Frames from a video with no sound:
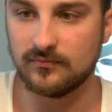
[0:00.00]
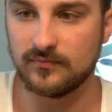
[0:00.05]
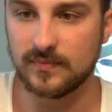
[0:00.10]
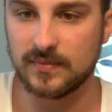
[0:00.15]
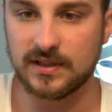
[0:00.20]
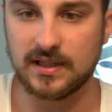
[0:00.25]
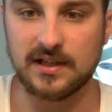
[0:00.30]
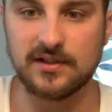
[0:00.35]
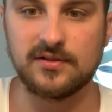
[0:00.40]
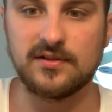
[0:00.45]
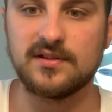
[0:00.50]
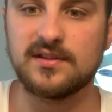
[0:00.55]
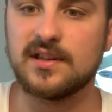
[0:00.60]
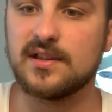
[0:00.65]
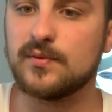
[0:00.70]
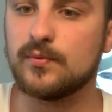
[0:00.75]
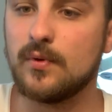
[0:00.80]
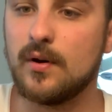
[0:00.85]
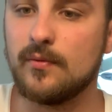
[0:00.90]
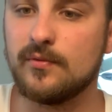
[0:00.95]
Essentially
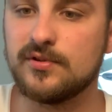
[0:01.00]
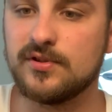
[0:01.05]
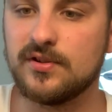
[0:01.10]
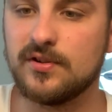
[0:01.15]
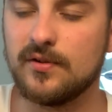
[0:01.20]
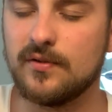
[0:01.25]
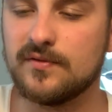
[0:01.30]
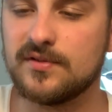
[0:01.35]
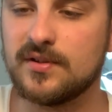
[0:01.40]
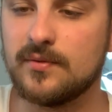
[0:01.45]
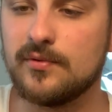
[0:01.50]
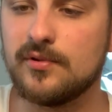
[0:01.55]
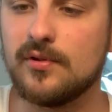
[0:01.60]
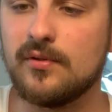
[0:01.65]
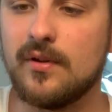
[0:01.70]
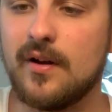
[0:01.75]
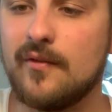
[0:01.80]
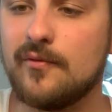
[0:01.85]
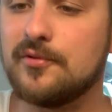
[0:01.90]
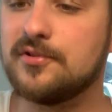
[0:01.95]
says, what would you do if someone you
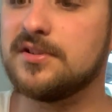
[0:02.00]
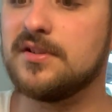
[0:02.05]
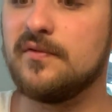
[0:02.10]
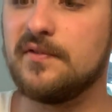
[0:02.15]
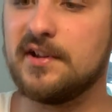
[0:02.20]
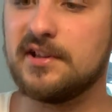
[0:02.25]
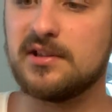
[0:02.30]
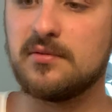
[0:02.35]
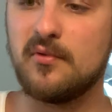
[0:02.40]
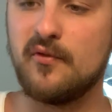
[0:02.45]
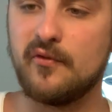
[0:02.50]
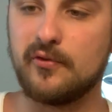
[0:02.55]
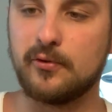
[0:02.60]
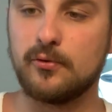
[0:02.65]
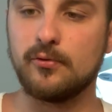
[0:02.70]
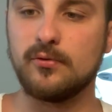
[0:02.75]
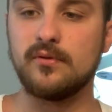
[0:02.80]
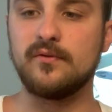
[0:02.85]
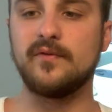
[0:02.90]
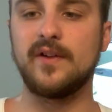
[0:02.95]
love was the victim of a
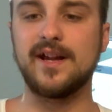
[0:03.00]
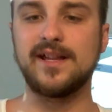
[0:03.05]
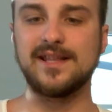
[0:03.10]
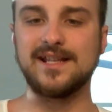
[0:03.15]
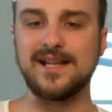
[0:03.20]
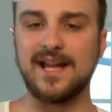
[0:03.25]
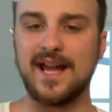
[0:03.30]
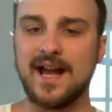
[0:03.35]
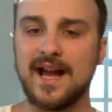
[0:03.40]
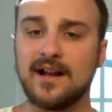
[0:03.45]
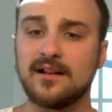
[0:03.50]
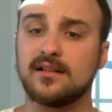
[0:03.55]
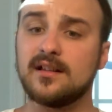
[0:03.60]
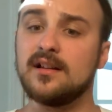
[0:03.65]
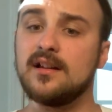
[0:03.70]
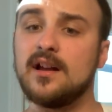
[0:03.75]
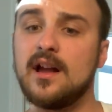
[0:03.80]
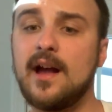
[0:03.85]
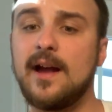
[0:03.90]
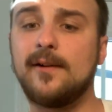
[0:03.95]
cruel and violent act?
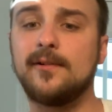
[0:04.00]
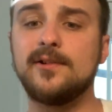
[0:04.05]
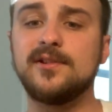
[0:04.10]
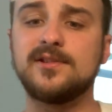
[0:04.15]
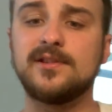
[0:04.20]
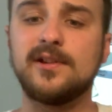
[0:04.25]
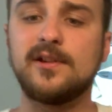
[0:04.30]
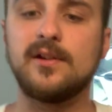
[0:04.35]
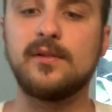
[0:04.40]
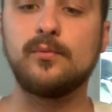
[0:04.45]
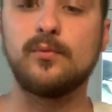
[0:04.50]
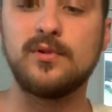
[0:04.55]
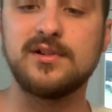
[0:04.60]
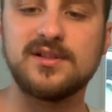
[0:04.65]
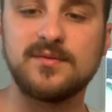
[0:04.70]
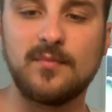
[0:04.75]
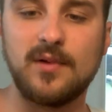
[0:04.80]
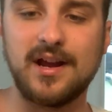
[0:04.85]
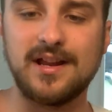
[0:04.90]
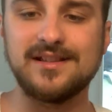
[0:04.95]
How easily could one's
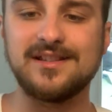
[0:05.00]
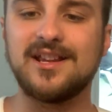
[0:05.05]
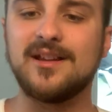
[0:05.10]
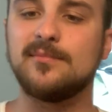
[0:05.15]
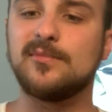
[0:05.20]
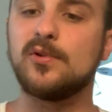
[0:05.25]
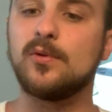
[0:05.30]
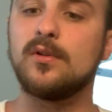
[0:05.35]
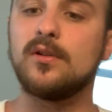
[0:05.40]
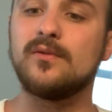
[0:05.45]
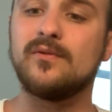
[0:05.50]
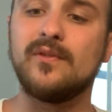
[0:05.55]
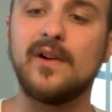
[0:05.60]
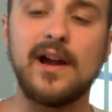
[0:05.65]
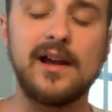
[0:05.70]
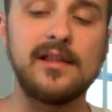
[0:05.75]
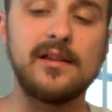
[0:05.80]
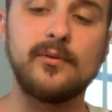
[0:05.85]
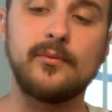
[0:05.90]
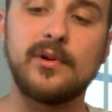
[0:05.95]
mind tip toward
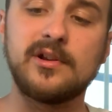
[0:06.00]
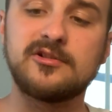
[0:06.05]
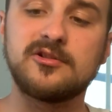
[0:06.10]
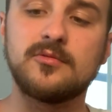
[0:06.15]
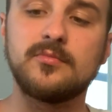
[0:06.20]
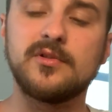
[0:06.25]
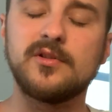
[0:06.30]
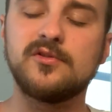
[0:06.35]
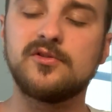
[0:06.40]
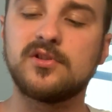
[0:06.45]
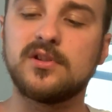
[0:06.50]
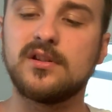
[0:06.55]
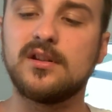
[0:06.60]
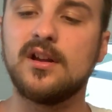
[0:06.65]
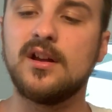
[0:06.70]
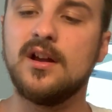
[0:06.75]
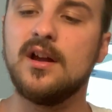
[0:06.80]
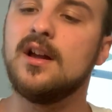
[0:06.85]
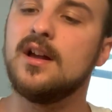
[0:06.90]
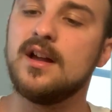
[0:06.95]
violent
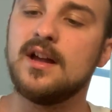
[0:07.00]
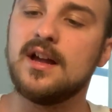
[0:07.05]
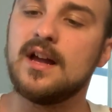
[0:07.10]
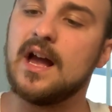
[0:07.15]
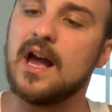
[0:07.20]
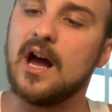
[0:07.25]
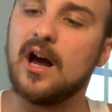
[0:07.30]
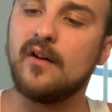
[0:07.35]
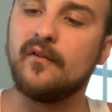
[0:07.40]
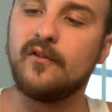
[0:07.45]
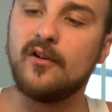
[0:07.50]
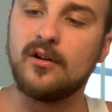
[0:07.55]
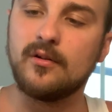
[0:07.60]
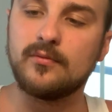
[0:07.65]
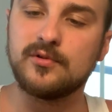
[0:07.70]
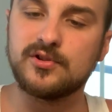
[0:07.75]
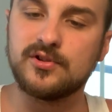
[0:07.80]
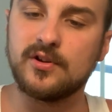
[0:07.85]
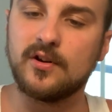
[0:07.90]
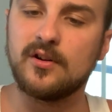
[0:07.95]
retribution? How far
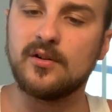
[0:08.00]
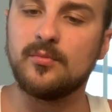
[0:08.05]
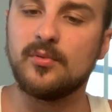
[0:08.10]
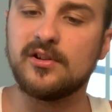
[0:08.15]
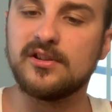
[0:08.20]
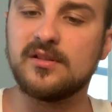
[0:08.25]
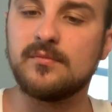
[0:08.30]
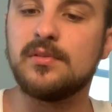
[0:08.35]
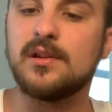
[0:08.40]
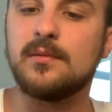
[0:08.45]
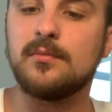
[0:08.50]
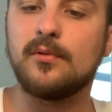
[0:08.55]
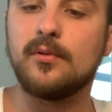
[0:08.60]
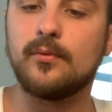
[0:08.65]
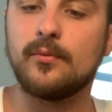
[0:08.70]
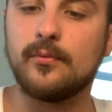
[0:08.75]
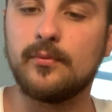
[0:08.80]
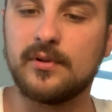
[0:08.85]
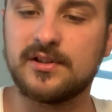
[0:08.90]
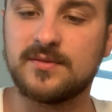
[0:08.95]
would you go to bring the people
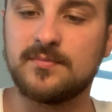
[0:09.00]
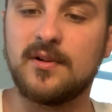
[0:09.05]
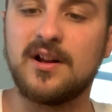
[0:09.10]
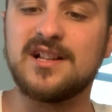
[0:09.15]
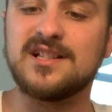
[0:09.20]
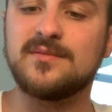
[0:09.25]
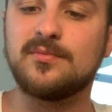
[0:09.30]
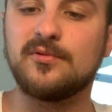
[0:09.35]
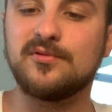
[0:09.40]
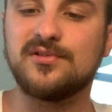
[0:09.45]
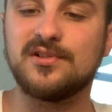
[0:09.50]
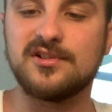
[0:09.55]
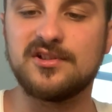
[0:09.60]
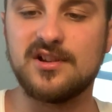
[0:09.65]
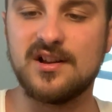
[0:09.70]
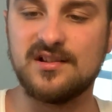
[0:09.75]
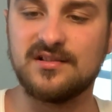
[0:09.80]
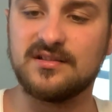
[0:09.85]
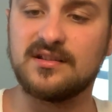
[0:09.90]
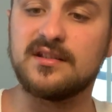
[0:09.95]
responsible to
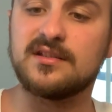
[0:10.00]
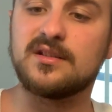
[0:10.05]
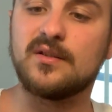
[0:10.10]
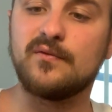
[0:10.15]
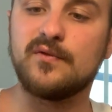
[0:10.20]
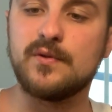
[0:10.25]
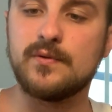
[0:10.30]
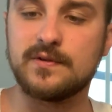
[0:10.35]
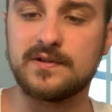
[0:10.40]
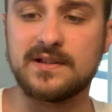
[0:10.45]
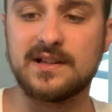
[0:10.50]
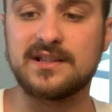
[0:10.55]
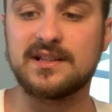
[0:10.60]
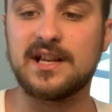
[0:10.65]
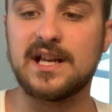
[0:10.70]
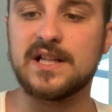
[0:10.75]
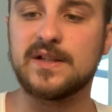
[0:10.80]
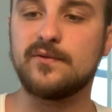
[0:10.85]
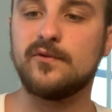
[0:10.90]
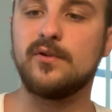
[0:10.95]
justice? If you were
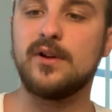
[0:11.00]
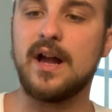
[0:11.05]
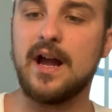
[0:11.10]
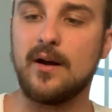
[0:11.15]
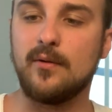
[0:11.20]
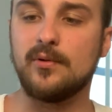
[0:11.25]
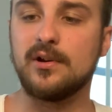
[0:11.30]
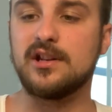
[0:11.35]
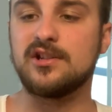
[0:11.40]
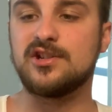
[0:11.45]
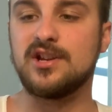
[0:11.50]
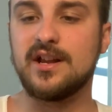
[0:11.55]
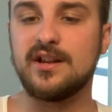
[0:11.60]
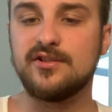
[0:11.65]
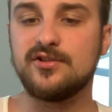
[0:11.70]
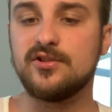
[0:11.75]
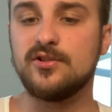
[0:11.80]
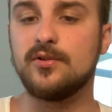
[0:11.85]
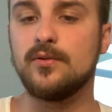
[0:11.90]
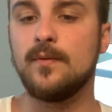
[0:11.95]
successful, how would it
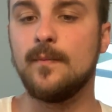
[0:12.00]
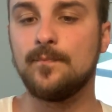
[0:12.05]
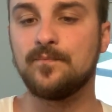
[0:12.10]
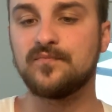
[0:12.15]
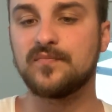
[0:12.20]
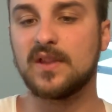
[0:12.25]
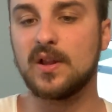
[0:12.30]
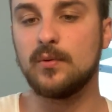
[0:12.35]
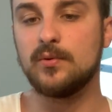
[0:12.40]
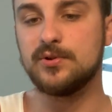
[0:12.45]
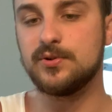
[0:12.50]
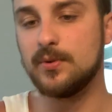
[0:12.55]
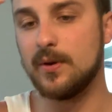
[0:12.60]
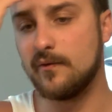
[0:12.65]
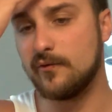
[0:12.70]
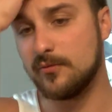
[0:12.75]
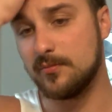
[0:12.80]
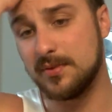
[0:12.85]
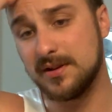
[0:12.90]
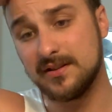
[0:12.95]
change you? Would you
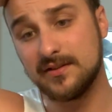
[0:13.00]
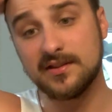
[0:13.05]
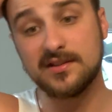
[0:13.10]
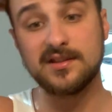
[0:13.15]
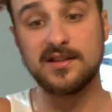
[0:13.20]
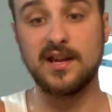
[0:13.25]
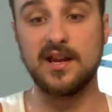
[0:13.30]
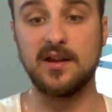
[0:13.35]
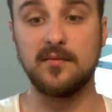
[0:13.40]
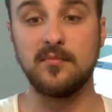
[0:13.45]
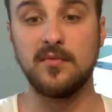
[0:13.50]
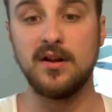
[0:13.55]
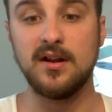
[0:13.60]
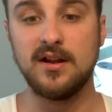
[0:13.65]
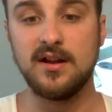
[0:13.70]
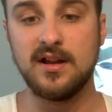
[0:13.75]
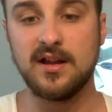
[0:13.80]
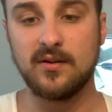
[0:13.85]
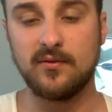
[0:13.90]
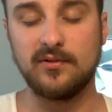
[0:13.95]
ever be the same?
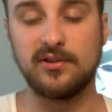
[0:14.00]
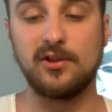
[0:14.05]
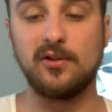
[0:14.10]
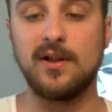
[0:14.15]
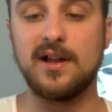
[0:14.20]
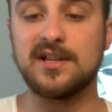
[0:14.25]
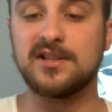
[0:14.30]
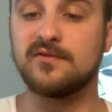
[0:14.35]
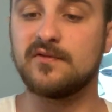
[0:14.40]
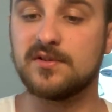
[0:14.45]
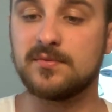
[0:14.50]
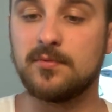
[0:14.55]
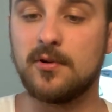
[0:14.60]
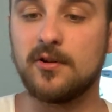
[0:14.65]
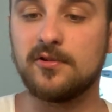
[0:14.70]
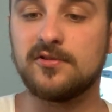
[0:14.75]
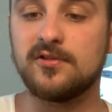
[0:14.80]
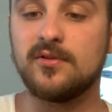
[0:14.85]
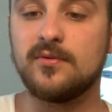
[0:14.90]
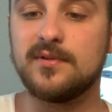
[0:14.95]
With The Last of Us
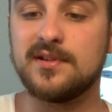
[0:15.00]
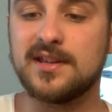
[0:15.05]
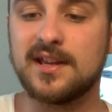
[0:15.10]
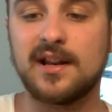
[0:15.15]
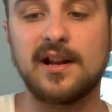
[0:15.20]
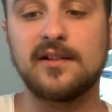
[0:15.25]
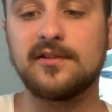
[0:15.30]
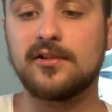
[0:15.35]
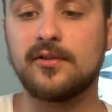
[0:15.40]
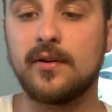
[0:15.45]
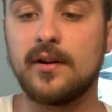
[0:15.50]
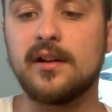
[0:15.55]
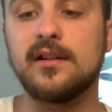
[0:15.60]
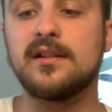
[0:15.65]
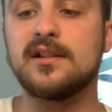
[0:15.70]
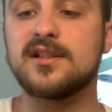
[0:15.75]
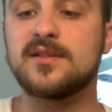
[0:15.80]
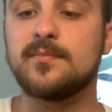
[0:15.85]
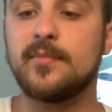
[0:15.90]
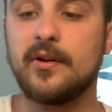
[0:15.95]
Part 2, we set out to create an
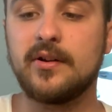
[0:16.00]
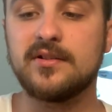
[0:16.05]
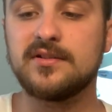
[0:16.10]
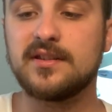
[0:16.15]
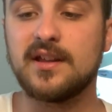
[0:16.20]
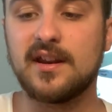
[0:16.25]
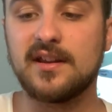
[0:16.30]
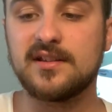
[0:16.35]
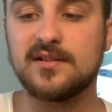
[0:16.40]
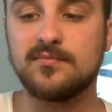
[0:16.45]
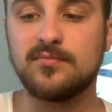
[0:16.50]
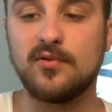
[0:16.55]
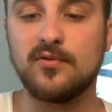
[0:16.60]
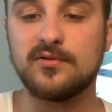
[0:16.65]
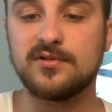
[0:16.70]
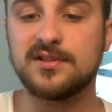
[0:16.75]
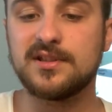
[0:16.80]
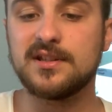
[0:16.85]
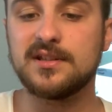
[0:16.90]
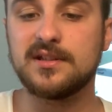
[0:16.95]
experience that
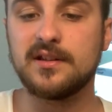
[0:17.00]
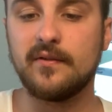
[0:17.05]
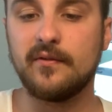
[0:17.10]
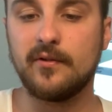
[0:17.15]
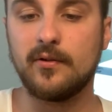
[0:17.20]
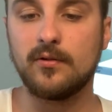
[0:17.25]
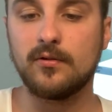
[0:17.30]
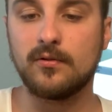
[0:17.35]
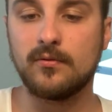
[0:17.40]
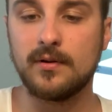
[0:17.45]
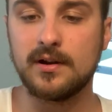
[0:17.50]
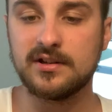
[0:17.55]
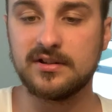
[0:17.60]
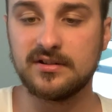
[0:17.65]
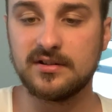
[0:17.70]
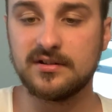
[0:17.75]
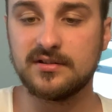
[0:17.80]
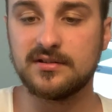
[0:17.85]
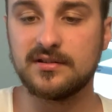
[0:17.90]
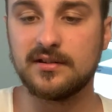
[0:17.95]
explores these difficult
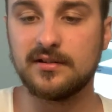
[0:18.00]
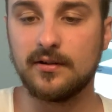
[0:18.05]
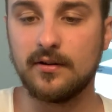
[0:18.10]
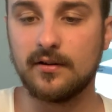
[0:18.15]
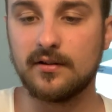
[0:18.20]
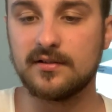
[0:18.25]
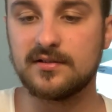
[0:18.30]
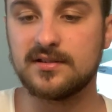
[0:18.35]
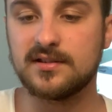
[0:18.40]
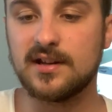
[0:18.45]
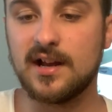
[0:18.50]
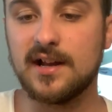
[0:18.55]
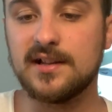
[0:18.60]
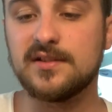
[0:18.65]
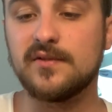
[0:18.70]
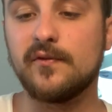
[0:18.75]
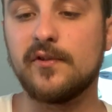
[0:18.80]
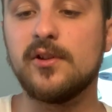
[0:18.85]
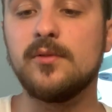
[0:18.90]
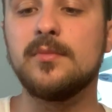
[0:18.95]
questions, the darkest sides
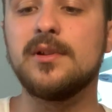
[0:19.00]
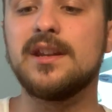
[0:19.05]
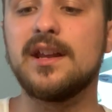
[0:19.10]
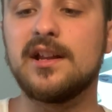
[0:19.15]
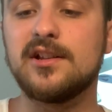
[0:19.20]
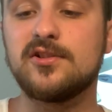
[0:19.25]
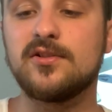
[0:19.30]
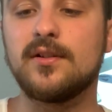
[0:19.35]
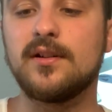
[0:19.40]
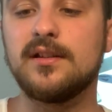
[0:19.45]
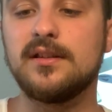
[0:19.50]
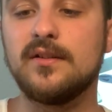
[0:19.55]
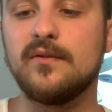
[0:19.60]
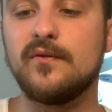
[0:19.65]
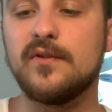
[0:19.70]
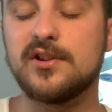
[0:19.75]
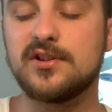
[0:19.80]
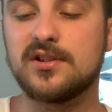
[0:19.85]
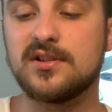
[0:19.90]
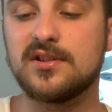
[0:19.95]
of human nature, and the
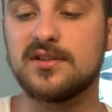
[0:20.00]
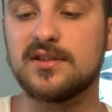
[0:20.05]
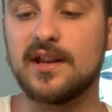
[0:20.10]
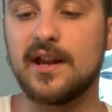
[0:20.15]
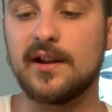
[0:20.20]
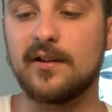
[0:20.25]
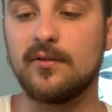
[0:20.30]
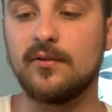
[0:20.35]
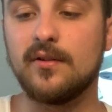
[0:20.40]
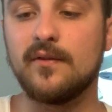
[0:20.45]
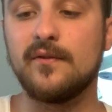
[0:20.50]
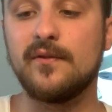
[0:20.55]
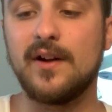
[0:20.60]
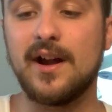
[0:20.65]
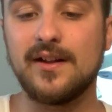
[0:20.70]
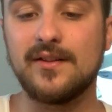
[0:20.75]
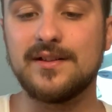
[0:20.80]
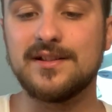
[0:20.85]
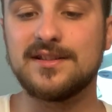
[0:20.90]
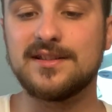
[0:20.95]
vicious cycle of
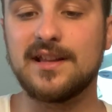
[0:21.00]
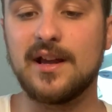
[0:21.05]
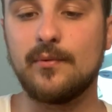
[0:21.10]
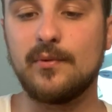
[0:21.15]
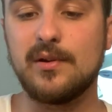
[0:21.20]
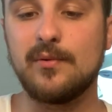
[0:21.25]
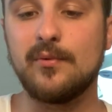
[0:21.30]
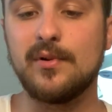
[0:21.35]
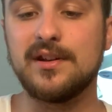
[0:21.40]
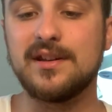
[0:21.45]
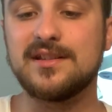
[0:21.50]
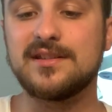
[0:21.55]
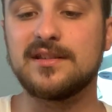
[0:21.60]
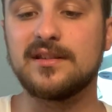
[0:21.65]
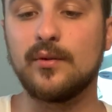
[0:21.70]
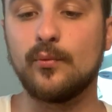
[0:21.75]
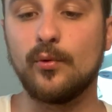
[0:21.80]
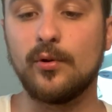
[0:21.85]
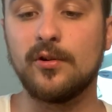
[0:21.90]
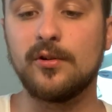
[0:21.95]
violence that we witness in
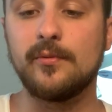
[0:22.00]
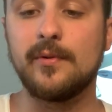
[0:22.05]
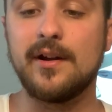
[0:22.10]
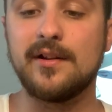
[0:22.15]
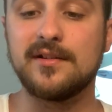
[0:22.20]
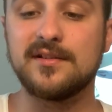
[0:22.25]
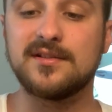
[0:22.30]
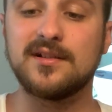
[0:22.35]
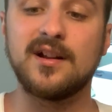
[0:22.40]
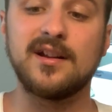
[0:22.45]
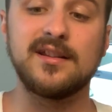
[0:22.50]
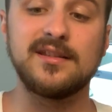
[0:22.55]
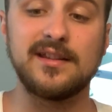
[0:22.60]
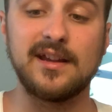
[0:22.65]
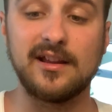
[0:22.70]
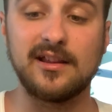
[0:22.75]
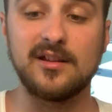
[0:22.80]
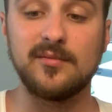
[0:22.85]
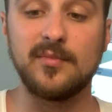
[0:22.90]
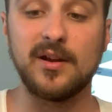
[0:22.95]
the world around us on a
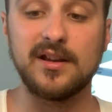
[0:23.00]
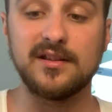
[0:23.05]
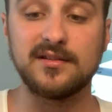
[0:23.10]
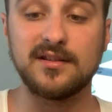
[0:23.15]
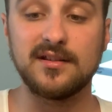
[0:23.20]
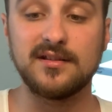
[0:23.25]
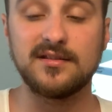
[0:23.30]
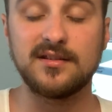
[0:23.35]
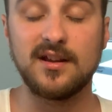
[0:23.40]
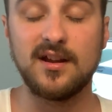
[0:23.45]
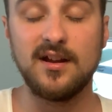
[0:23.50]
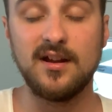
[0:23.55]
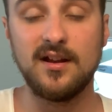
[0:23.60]
daily basis.